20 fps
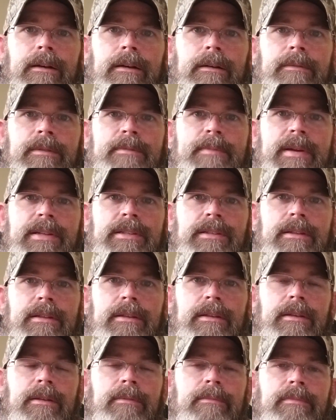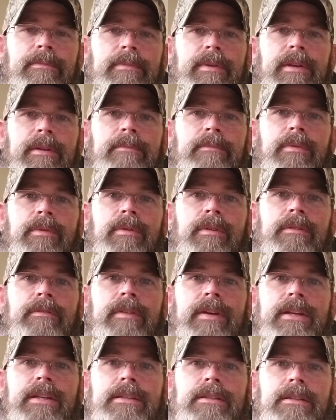especially being born and
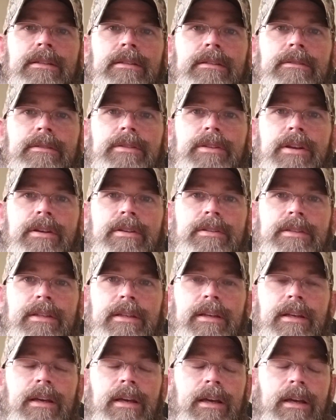raised in New Jersey.